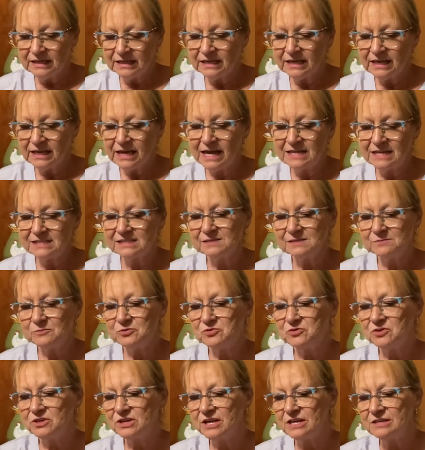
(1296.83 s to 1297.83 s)
Got some
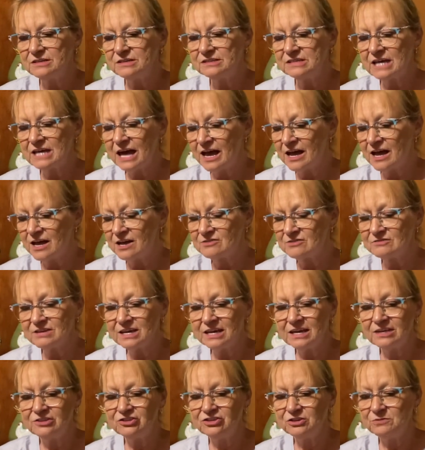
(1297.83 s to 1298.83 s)
more tile
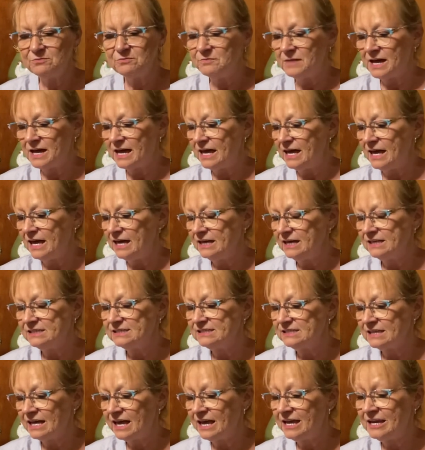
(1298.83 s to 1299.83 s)
kitchen
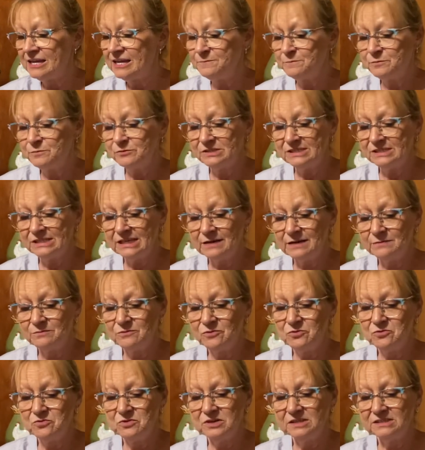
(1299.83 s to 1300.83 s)
bags. 80%
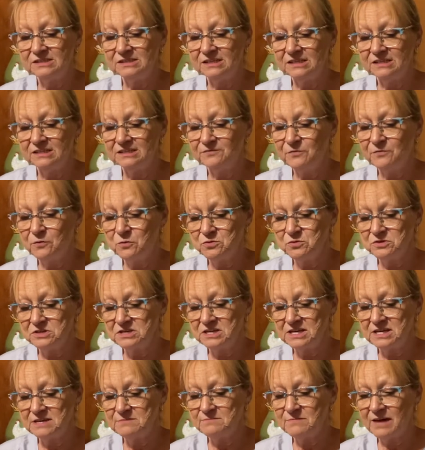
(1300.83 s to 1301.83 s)
more, it says.
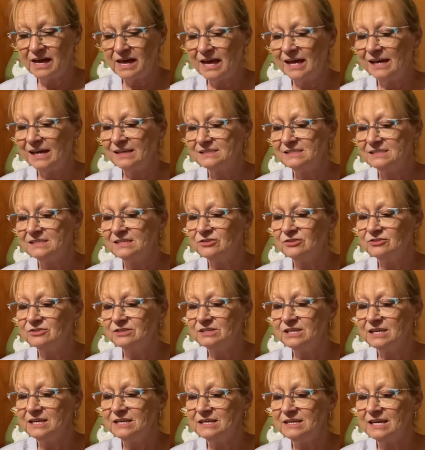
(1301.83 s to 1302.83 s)
14 bags,
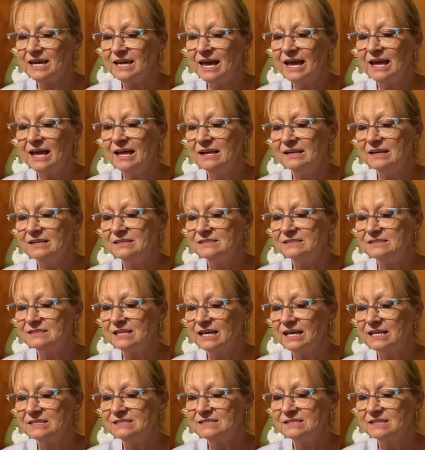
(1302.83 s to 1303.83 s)
13 gallons.
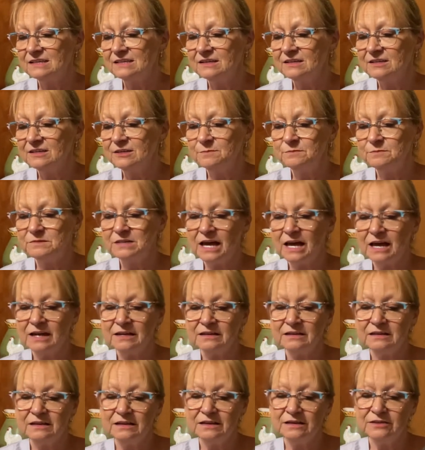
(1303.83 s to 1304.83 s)
Has the loop tie
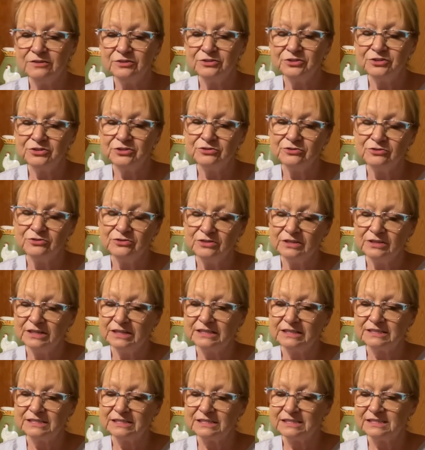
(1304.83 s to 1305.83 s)
closure.
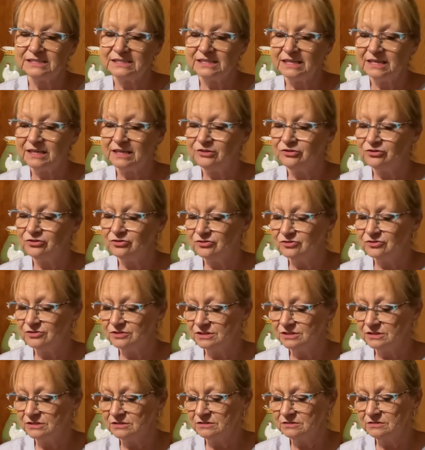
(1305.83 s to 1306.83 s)
It's
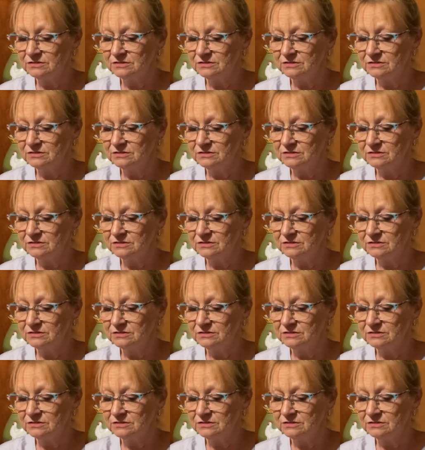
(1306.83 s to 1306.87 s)
essentials.